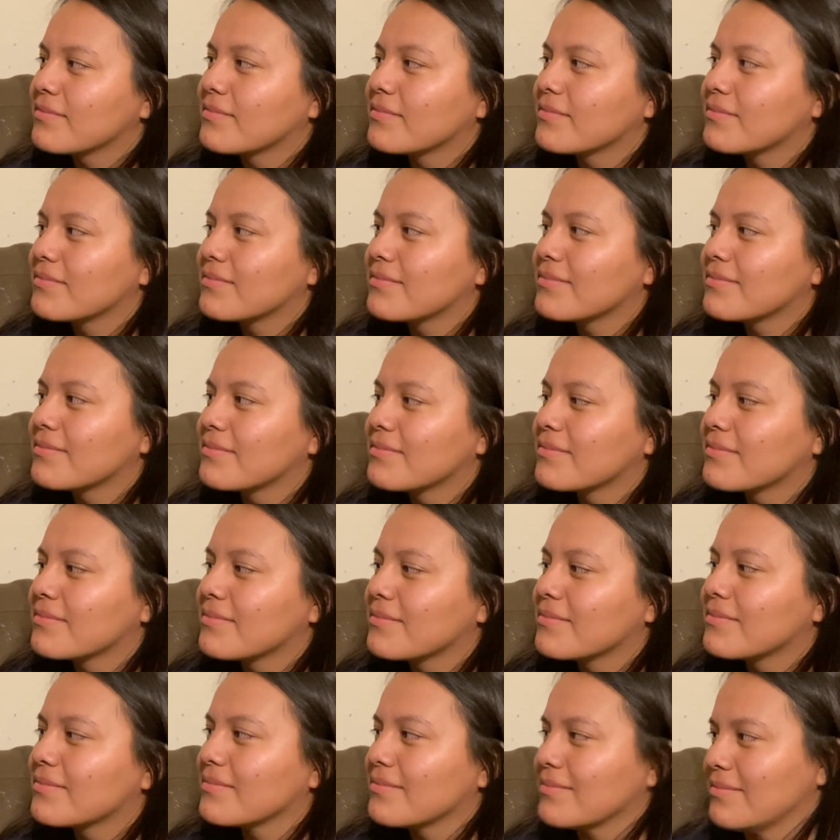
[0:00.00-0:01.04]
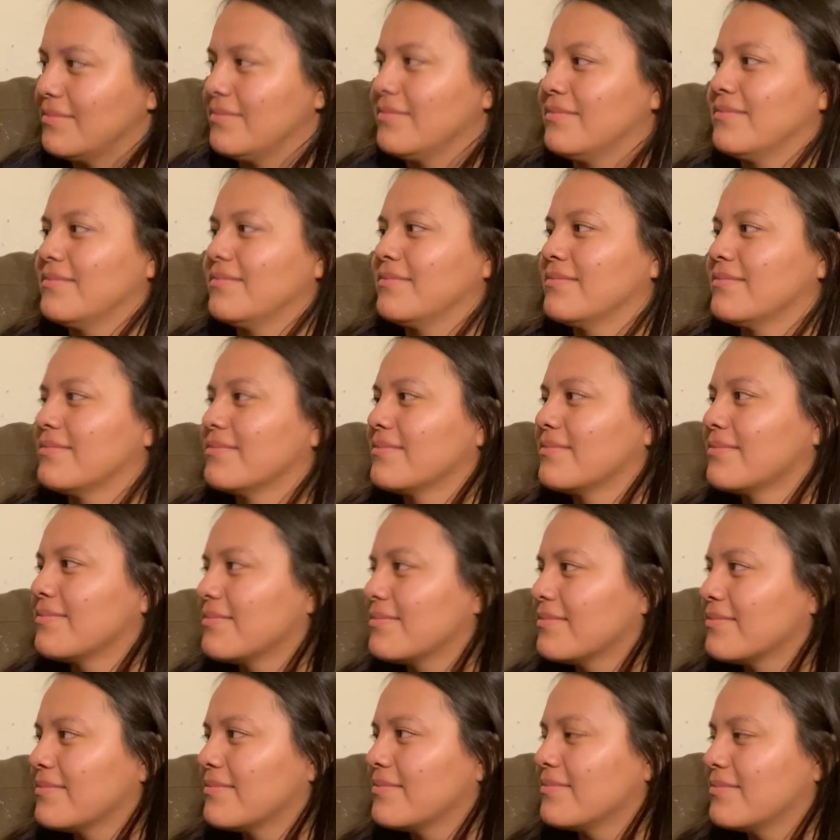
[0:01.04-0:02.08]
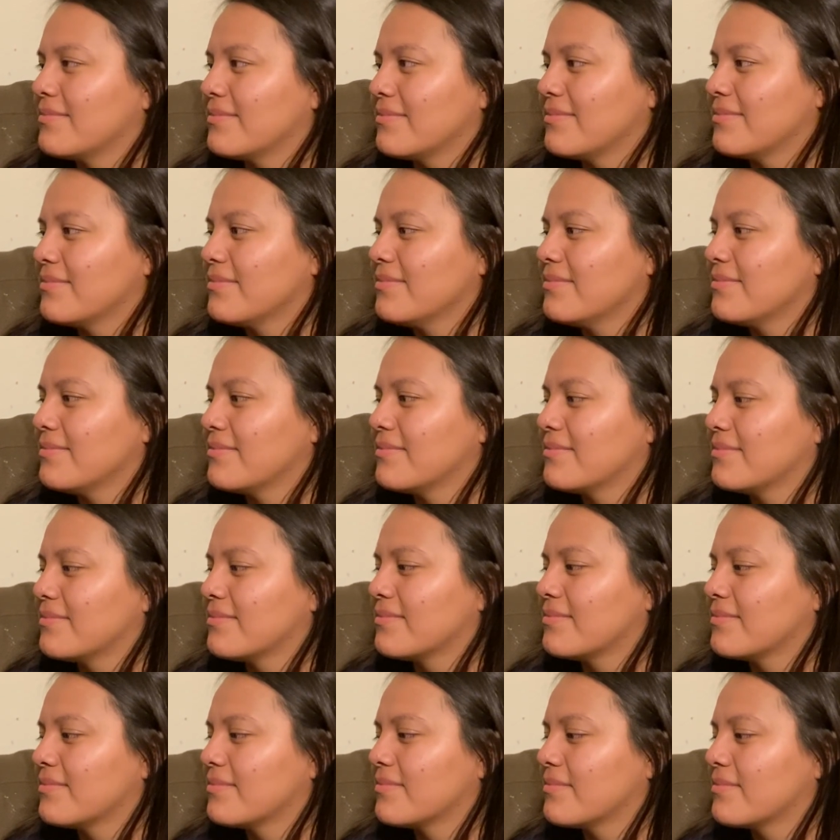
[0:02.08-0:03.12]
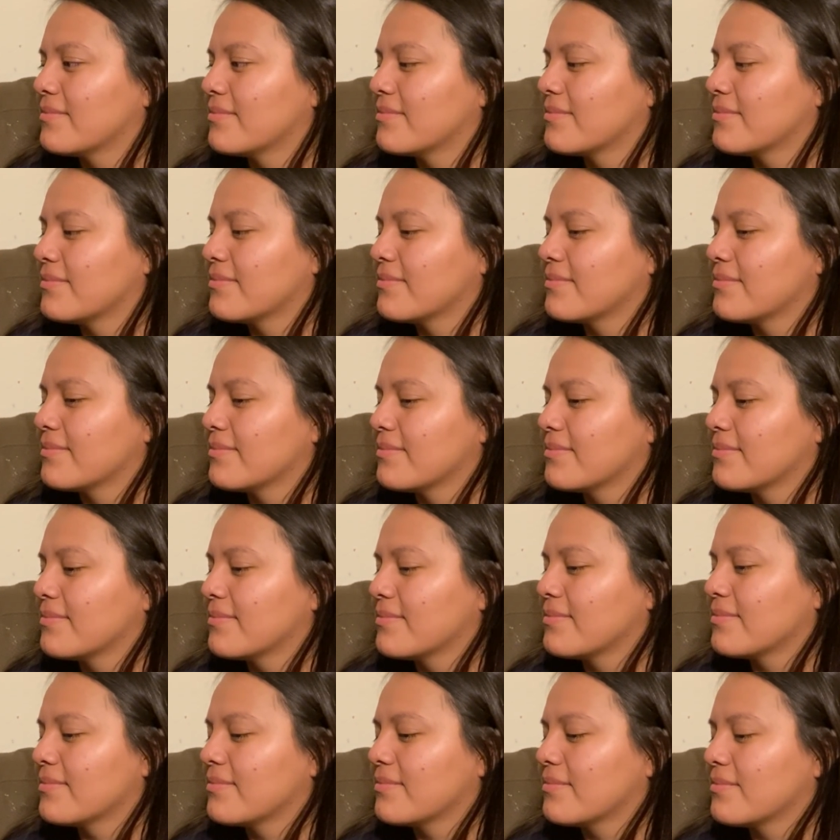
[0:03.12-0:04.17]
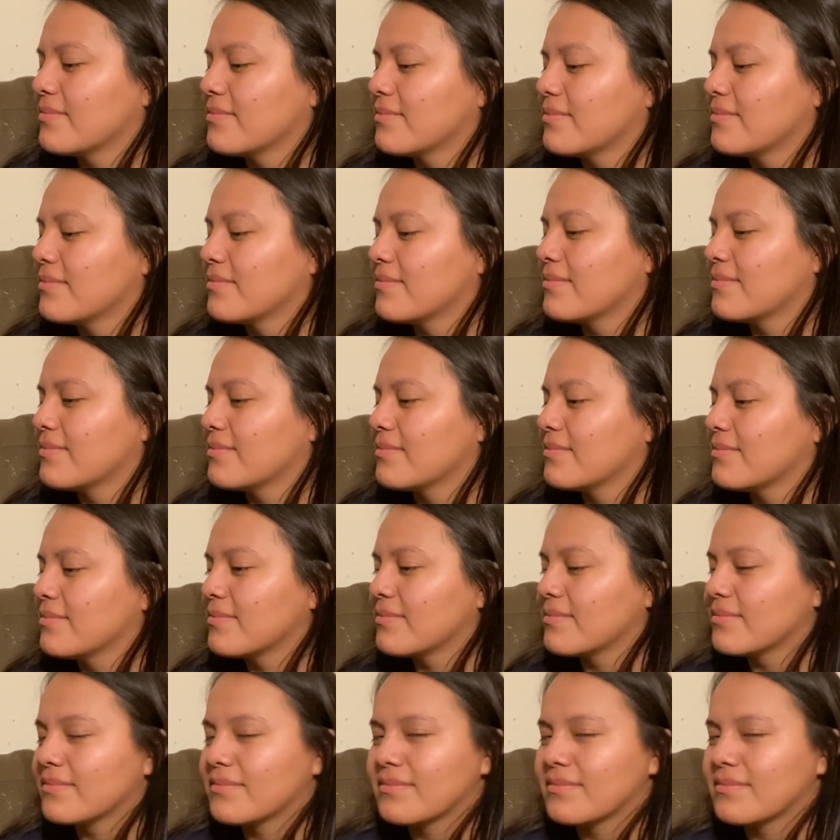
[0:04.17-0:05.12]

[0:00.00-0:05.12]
(silent)